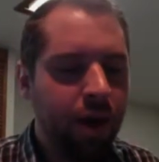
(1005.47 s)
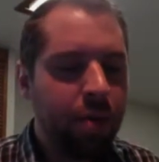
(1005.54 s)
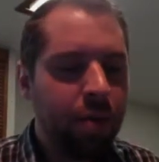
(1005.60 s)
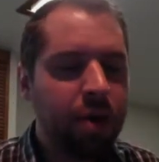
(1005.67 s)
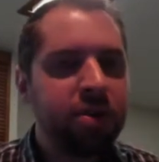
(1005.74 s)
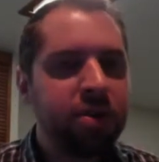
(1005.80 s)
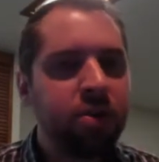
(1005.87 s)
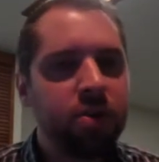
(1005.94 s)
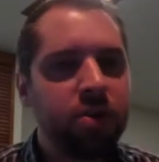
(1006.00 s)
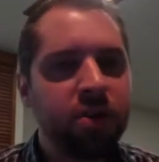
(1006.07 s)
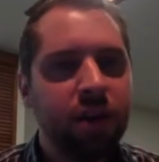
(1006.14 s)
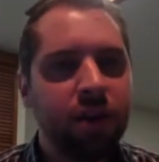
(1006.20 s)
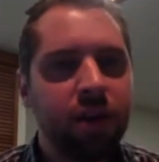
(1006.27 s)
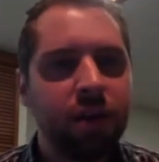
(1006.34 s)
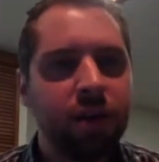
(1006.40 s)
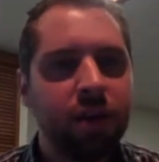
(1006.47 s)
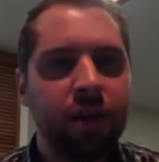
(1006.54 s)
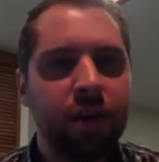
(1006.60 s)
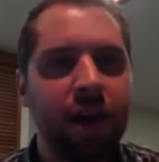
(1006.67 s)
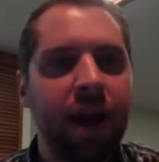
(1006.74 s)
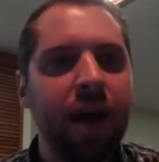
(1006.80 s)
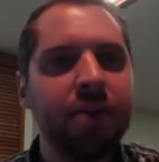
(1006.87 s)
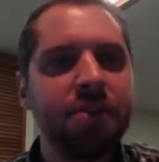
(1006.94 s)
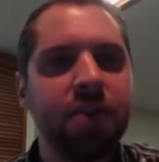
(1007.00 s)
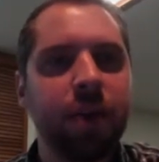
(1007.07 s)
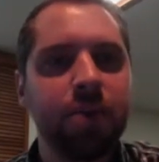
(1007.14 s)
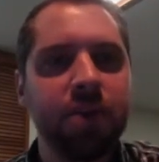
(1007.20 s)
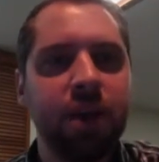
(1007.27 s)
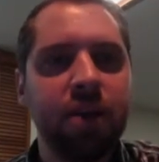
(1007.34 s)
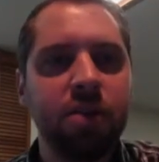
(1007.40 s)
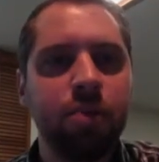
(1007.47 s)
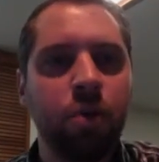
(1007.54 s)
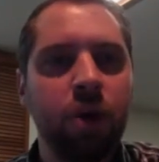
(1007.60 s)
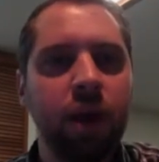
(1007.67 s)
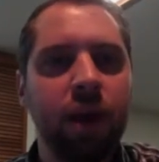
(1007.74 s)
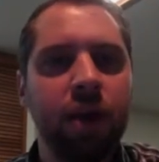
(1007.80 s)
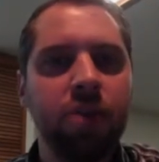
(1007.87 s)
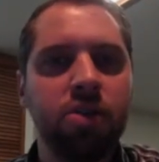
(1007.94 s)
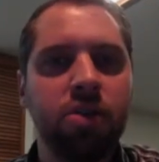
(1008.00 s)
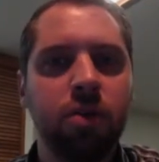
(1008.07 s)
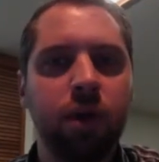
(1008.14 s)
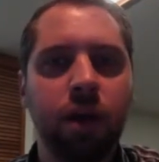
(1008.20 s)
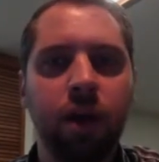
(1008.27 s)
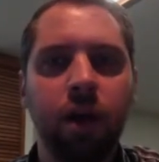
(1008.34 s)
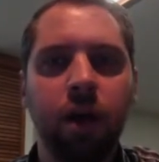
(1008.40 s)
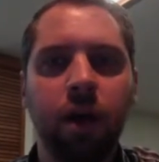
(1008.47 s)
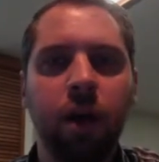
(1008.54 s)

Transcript: But it's interesting the concepts that he's putting it into here.